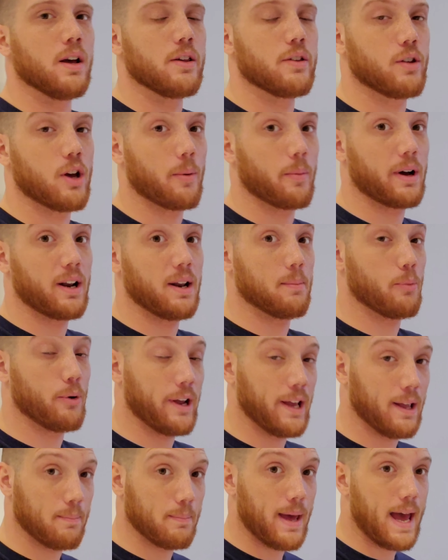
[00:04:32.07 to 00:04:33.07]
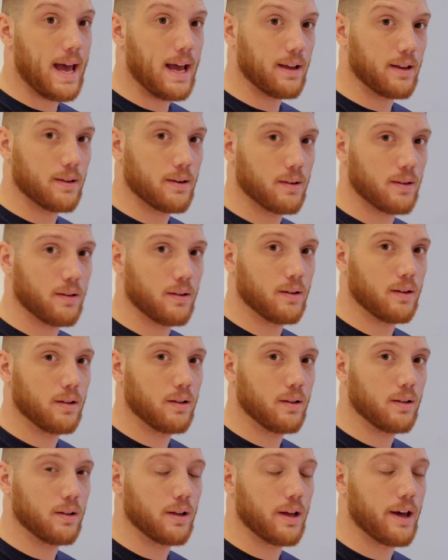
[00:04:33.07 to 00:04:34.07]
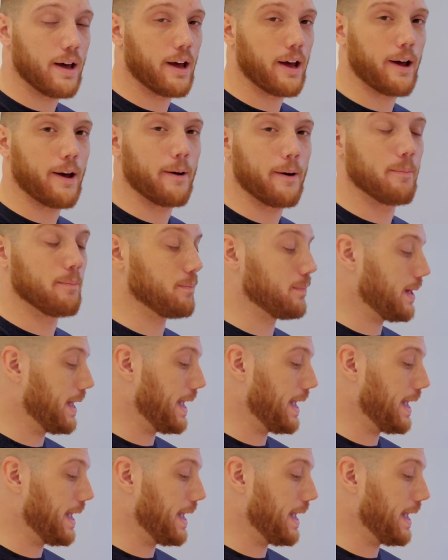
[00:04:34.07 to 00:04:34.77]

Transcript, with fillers: So I'm gonna bring it back um,